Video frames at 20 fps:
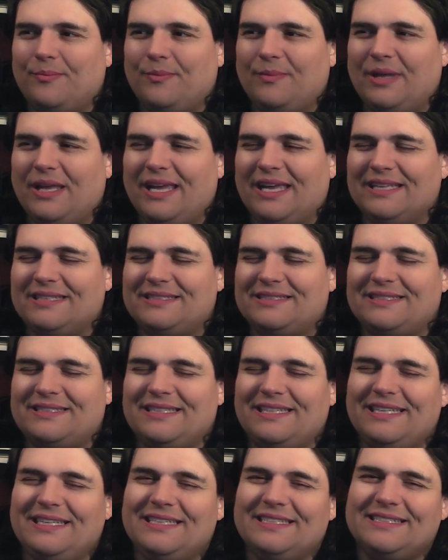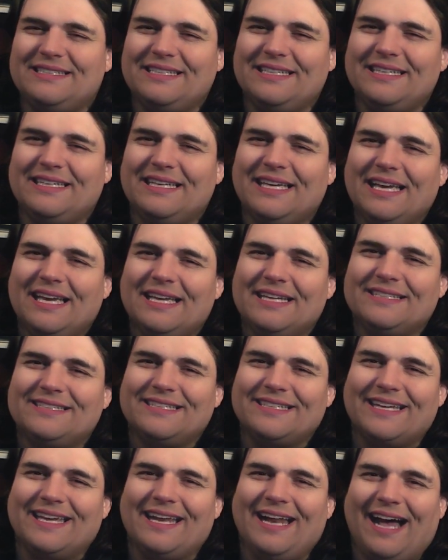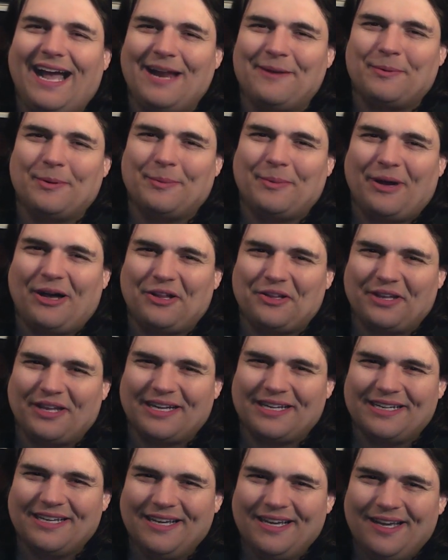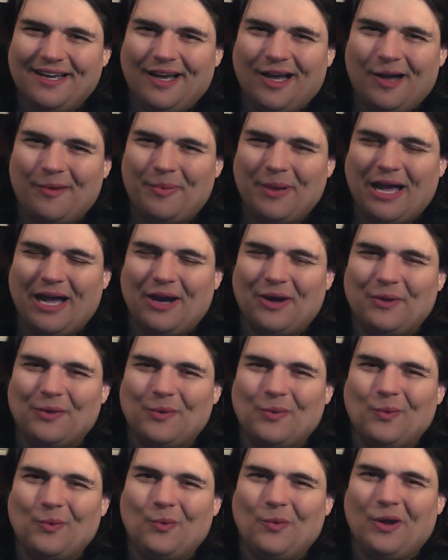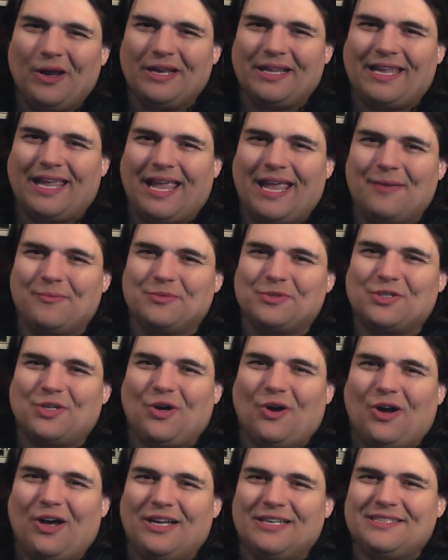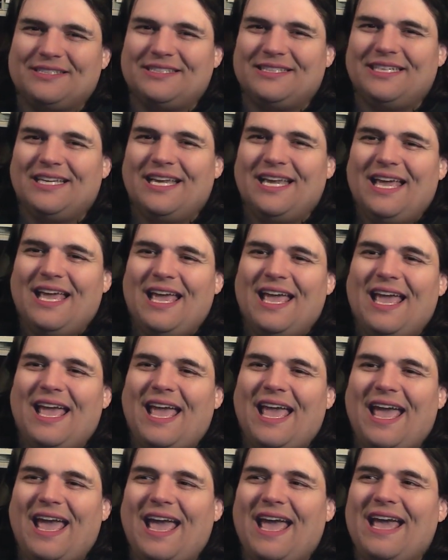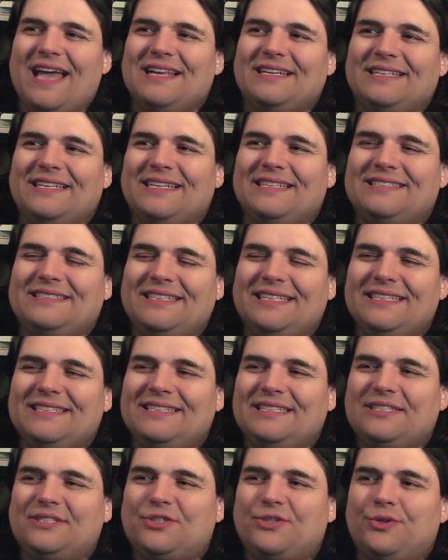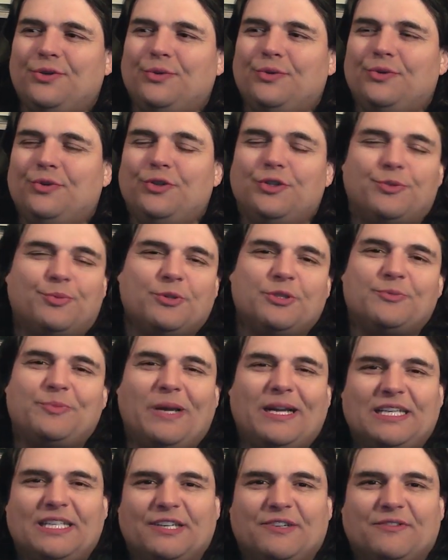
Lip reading: it's easy to get hyperbolic about what games cost, and it's easy to lose perspective